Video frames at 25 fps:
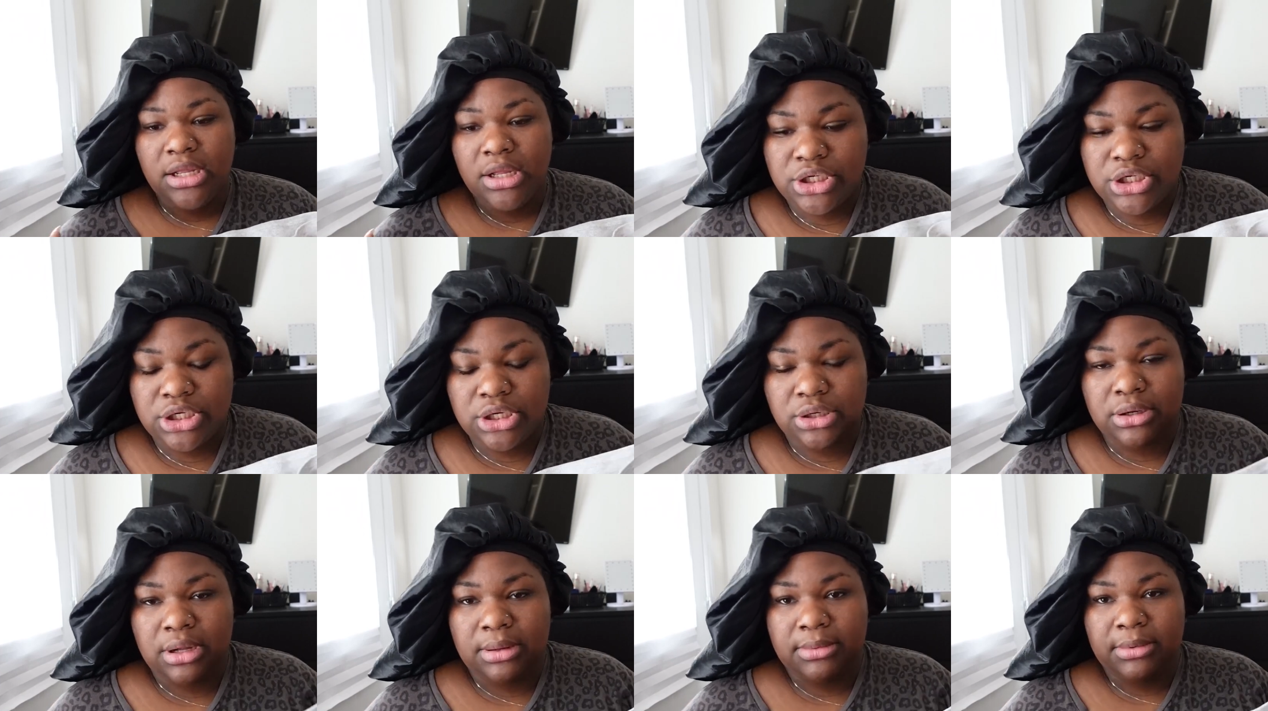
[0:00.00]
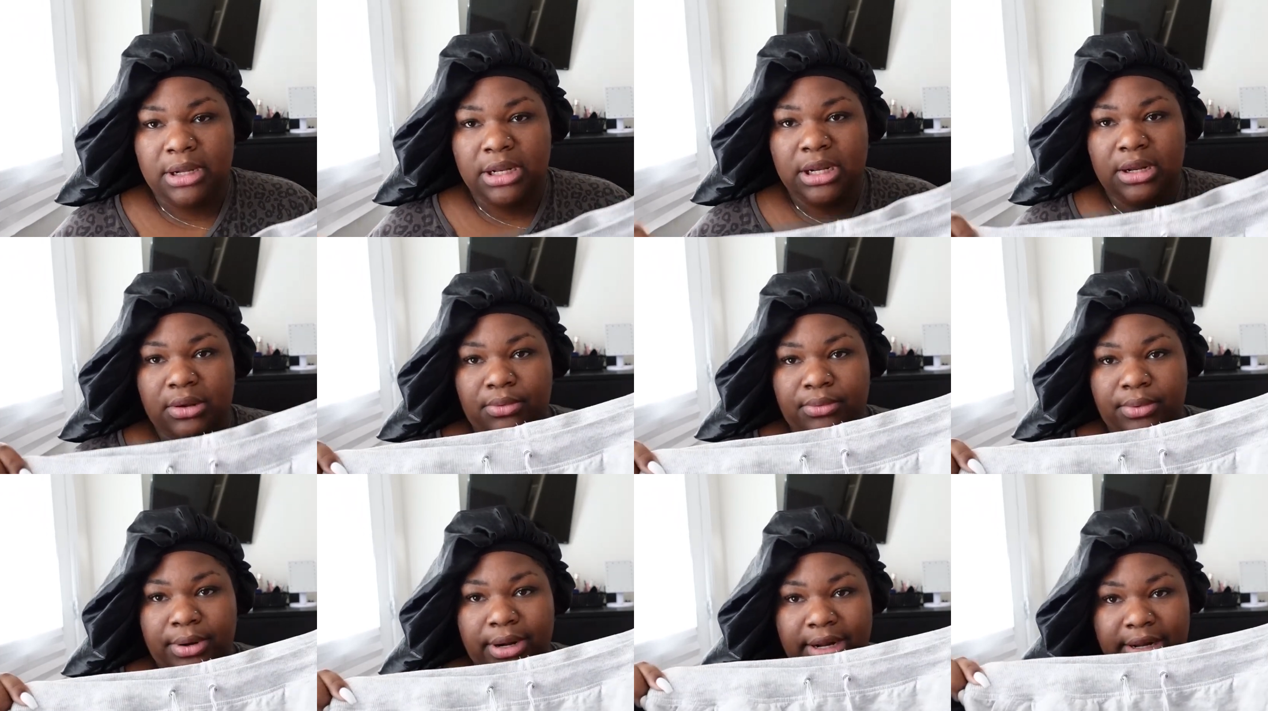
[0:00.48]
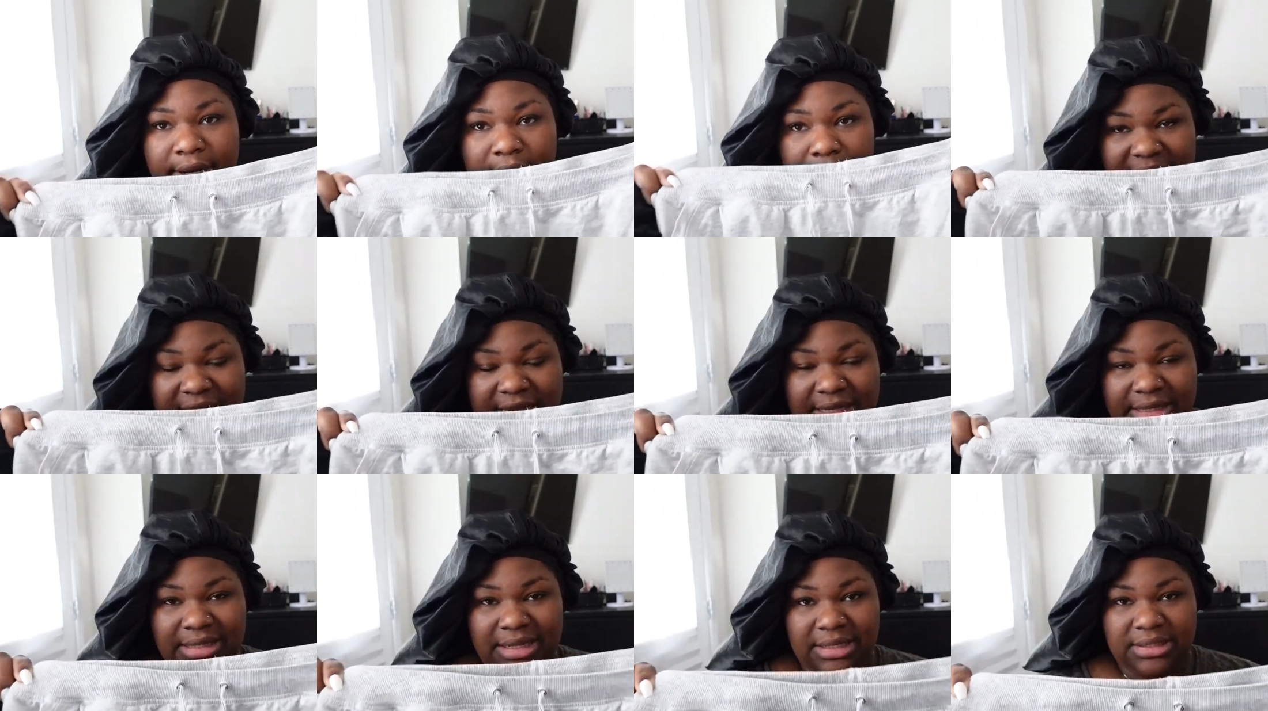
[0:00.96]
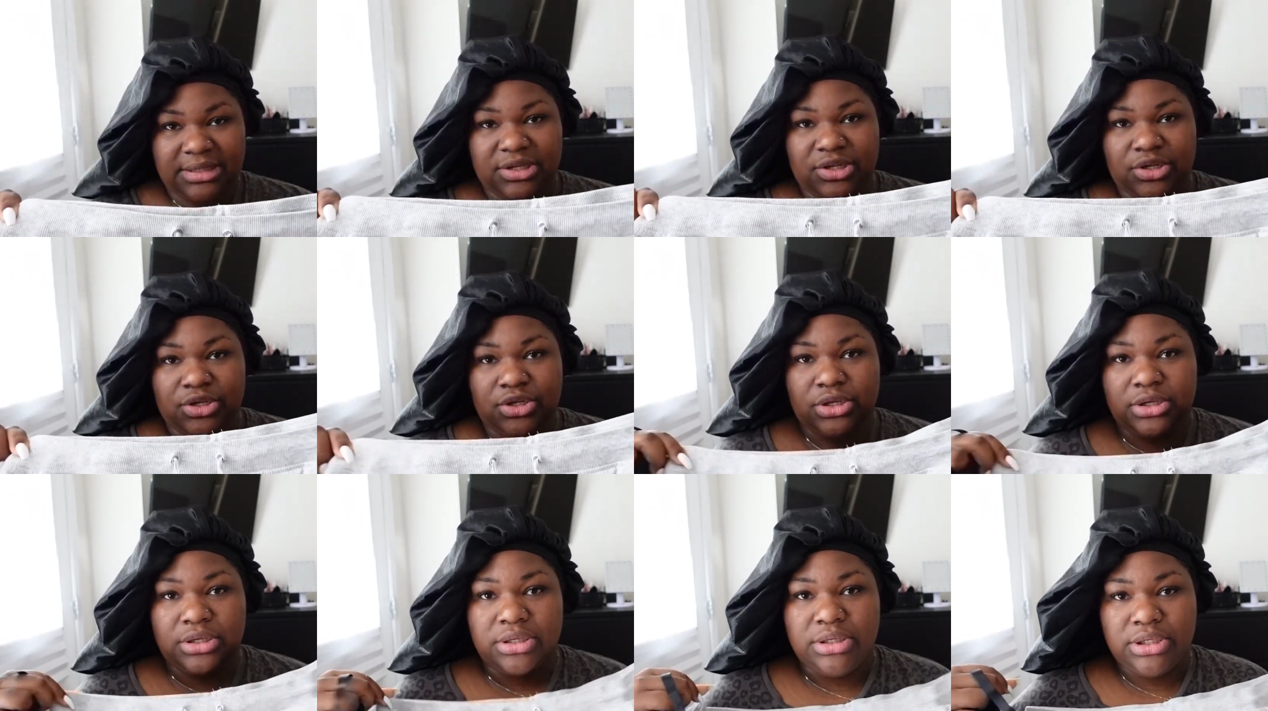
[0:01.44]
So I'm gonna wear this as
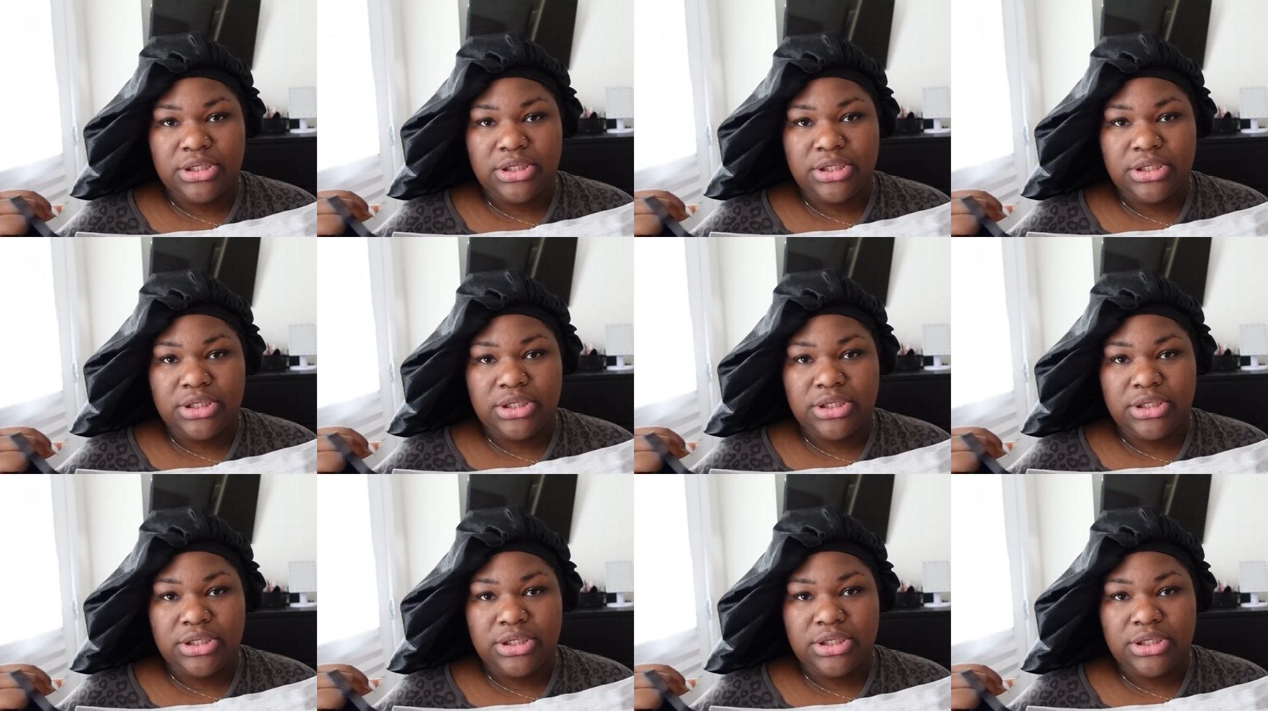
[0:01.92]
a